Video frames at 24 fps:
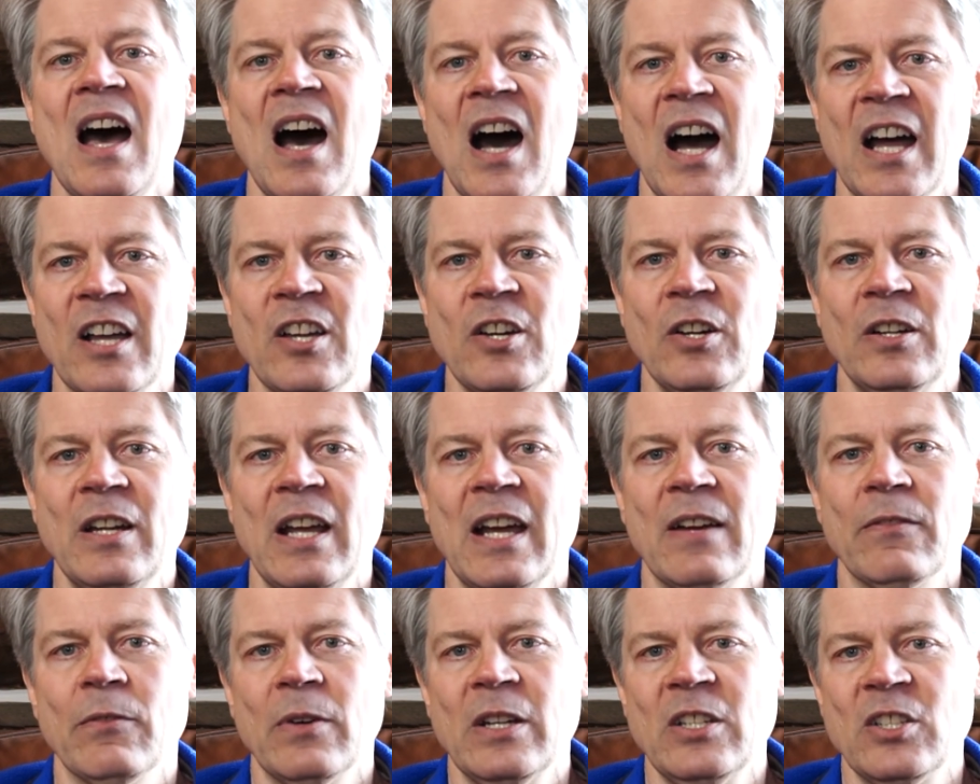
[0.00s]
I could
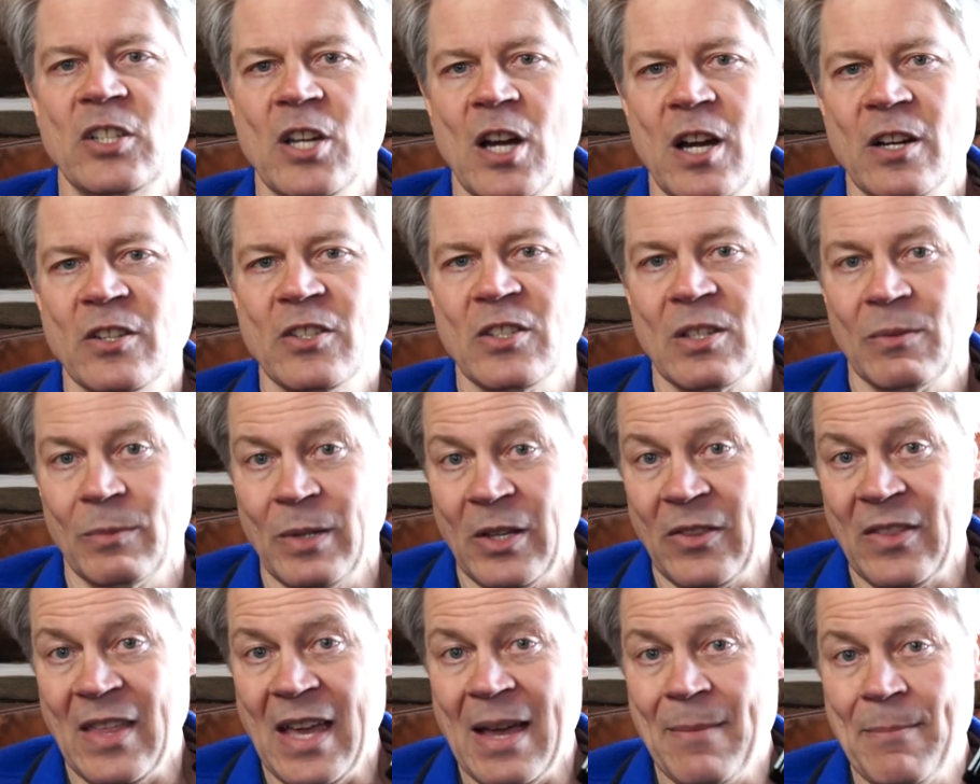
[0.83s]
have recharged it
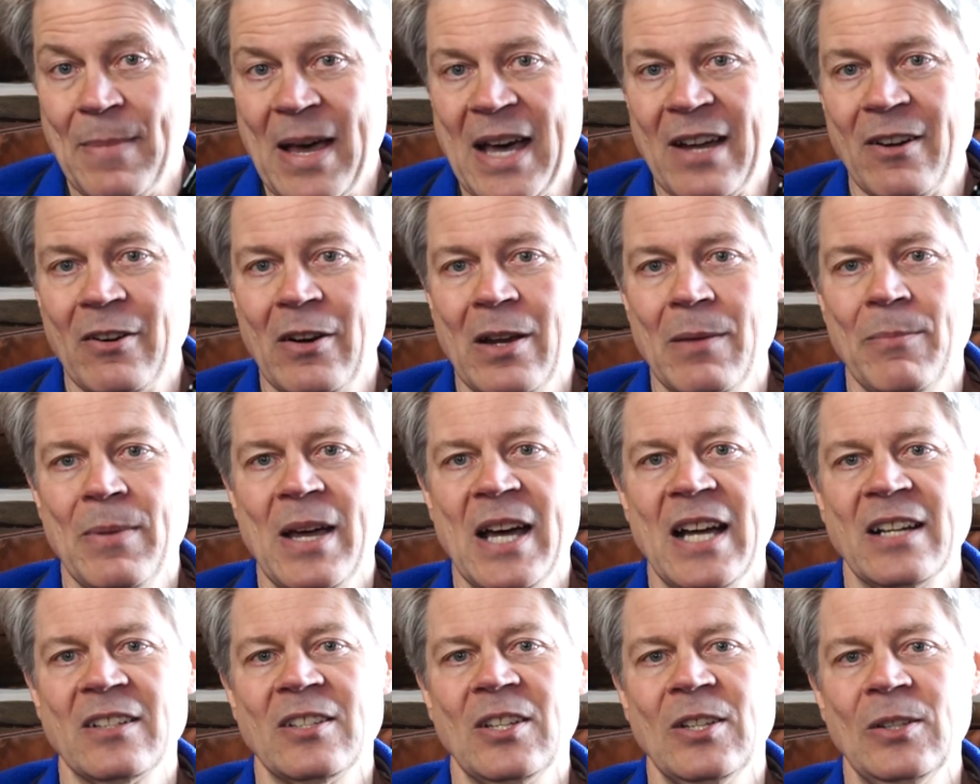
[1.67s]
with that battery
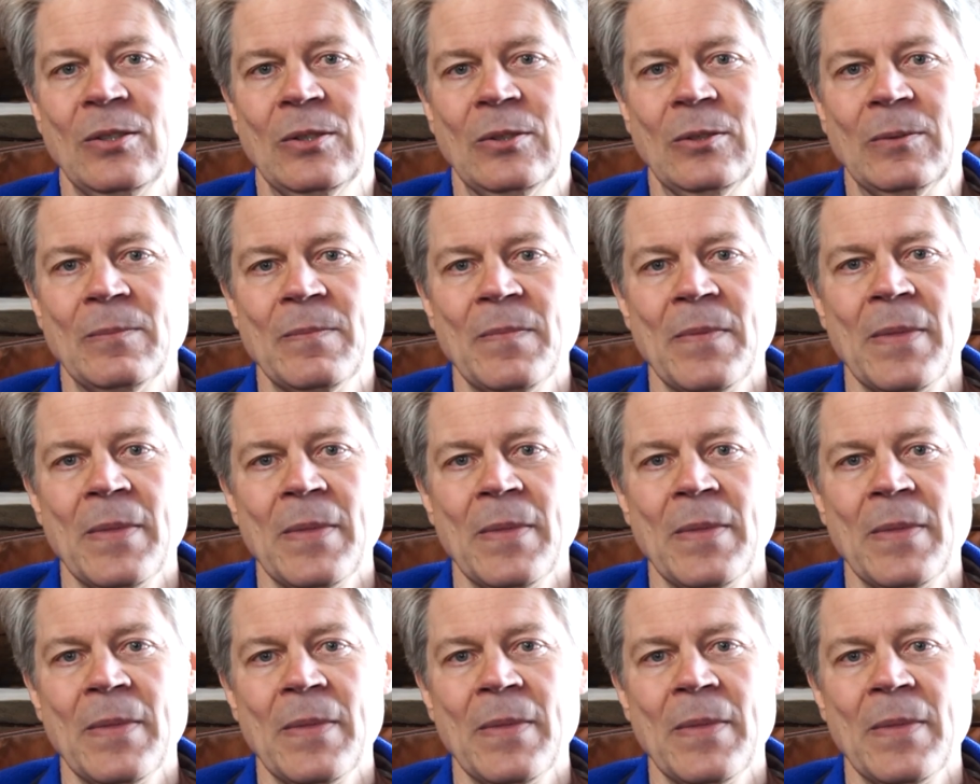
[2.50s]
pack too.